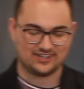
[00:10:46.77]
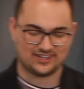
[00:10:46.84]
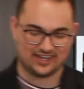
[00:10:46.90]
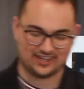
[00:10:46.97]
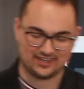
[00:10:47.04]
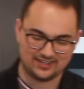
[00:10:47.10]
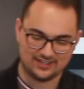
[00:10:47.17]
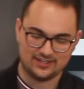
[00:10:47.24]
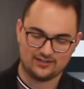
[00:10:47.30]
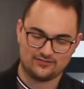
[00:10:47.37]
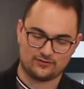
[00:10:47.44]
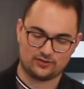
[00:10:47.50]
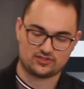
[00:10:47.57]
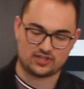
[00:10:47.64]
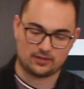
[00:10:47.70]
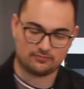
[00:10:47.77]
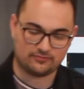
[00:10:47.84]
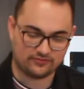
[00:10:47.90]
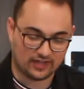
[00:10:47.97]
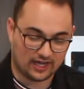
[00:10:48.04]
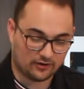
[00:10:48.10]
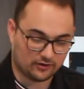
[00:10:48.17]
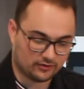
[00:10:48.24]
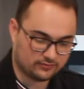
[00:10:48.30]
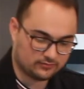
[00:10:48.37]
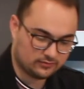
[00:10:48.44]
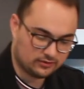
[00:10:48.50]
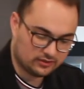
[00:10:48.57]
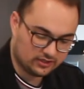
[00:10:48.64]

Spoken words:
Okay, first step, flour.